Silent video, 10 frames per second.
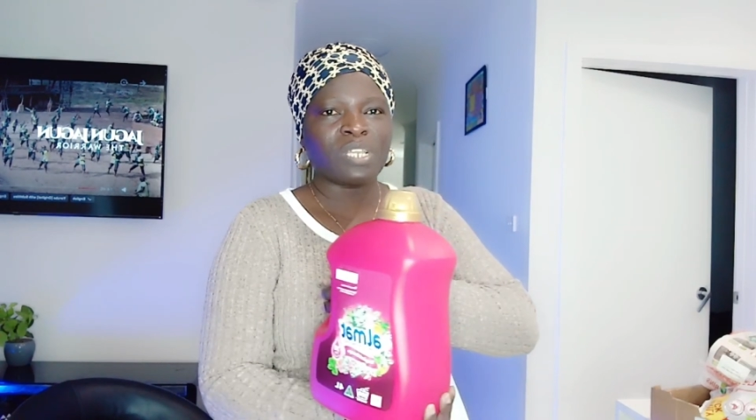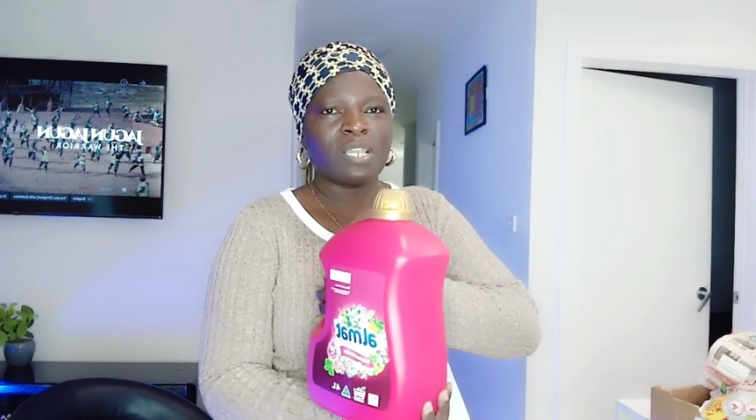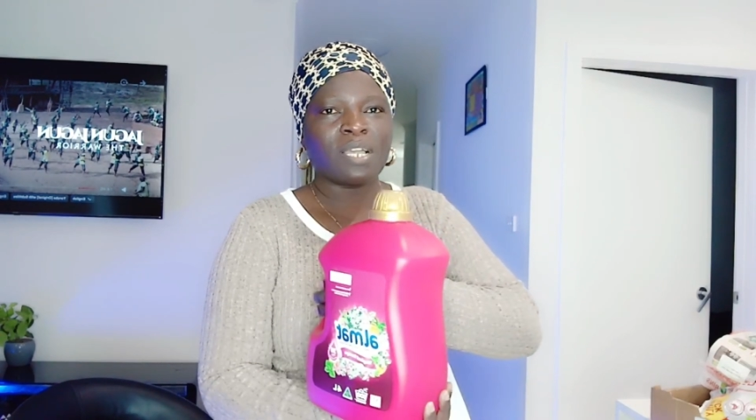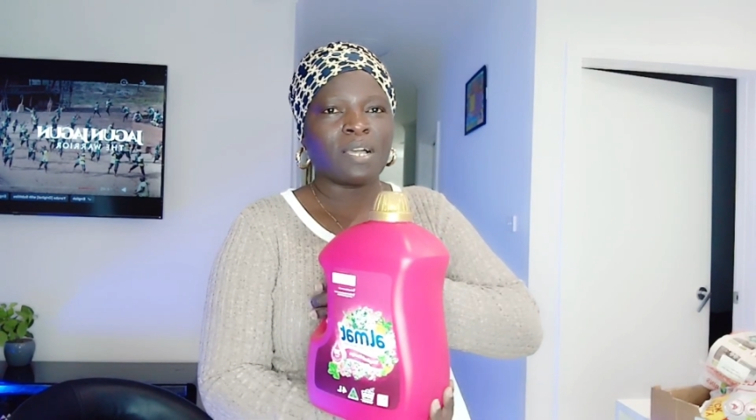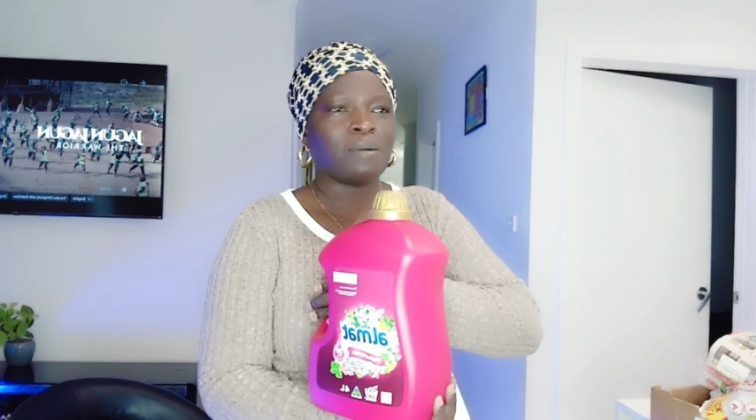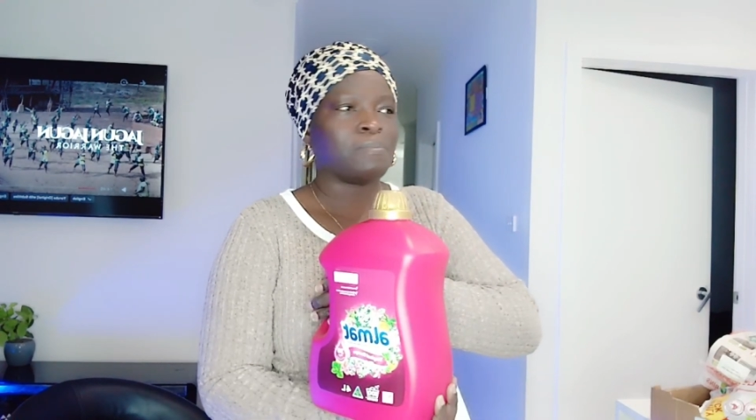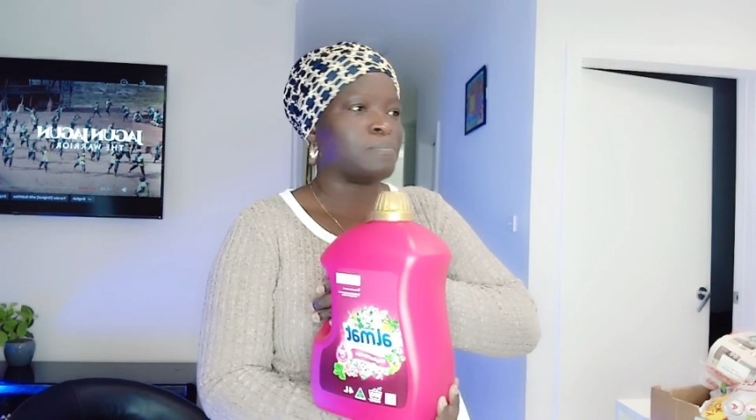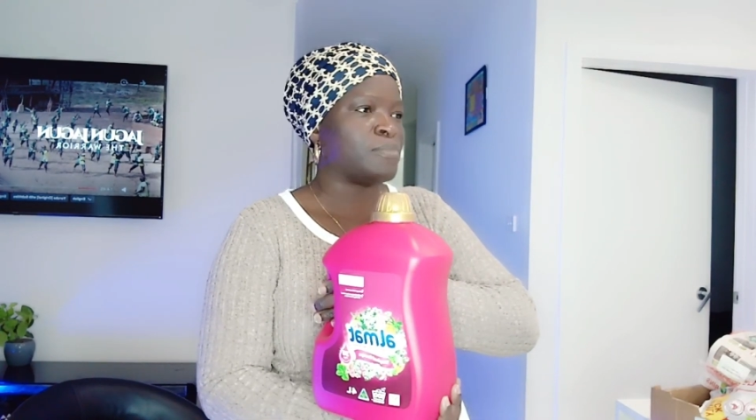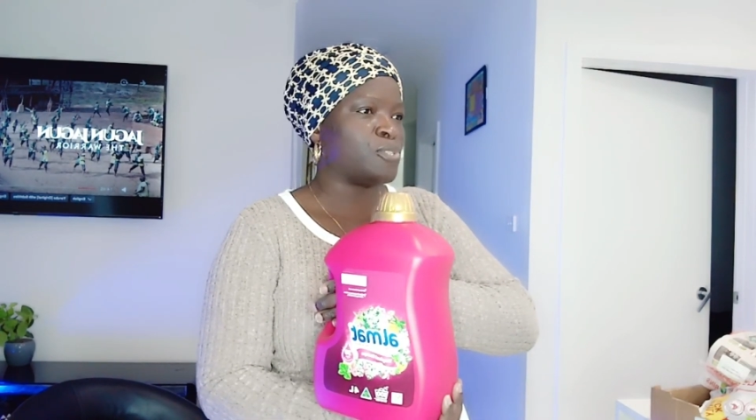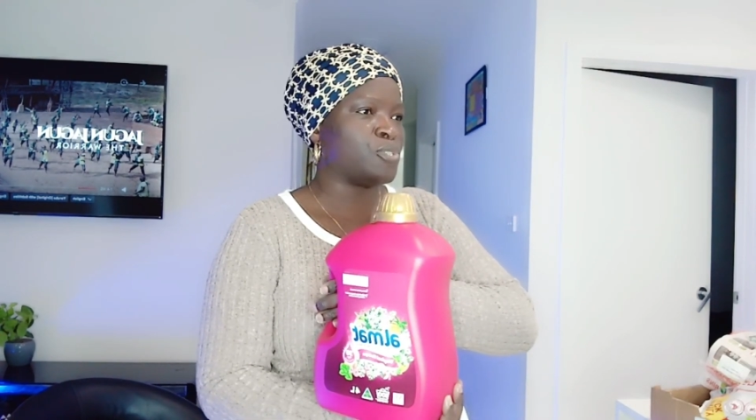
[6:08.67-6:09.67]
um
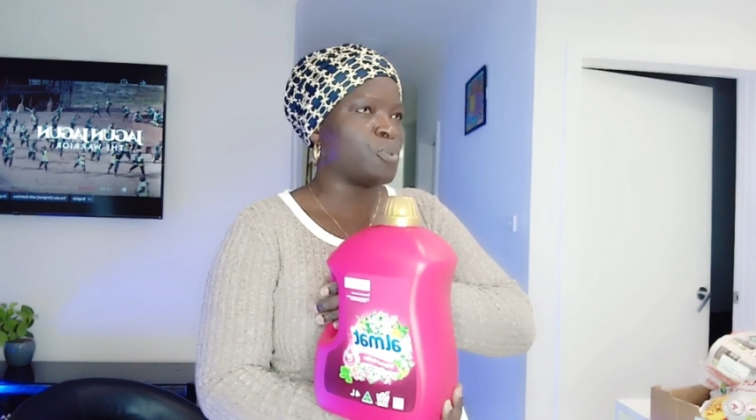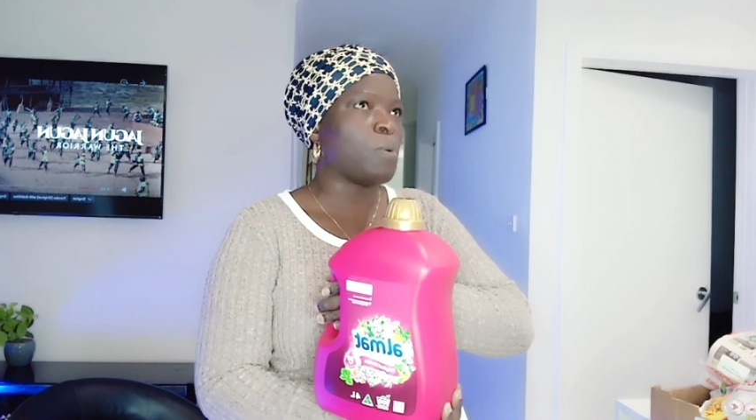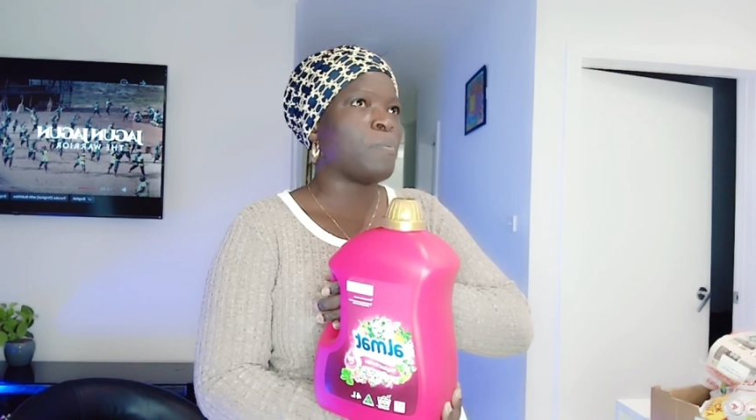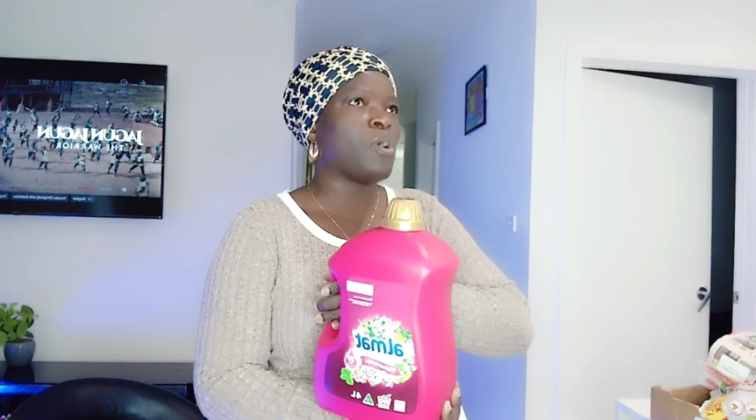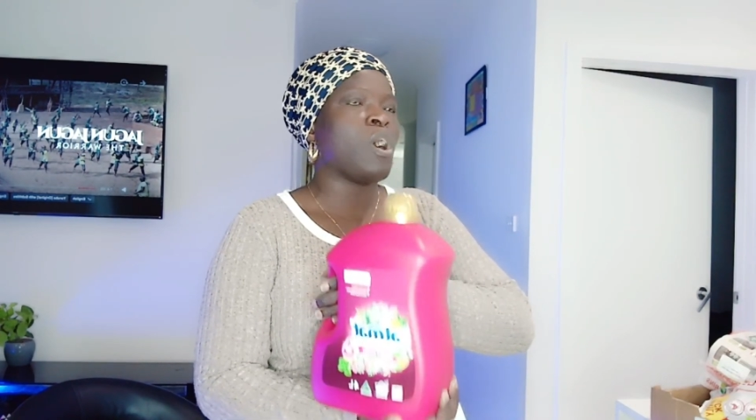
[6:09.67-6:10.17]
soap.